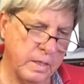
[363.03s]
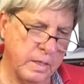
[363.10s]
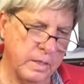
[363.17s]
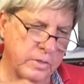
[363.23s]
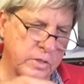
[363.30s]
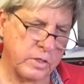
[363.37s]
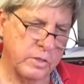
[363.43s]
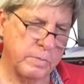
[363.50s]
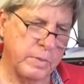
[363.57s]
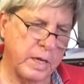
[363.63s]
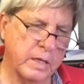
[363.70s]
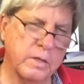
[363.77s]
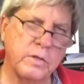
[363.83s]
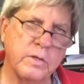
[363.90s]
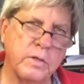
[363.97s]

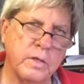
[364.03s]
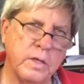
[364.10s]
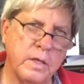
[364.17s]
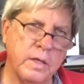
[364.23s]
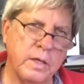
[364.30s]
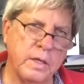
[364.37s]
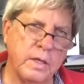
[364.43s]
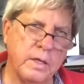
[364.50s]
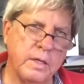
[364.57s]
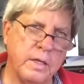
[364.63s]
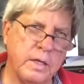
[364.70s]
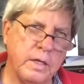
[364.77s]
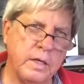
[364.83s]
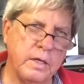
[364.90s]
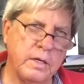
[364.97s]
suspect
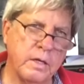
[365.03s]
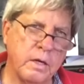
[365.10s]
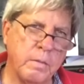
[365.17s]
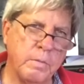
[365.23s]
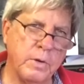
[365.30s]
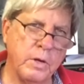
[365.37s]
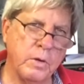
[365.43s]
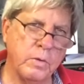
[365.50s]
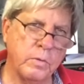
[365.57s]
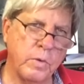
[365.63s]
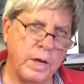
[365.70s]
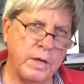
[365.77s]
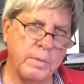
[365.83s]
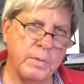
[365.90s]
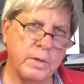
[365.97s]
they need to come down
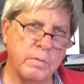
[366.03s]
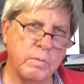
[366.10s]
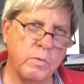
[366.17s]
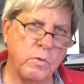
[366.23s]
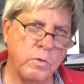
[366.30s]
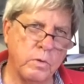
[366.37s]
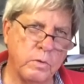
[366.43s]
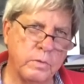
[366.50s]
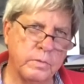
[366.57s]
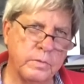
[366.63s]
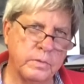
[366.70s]
quite a bit more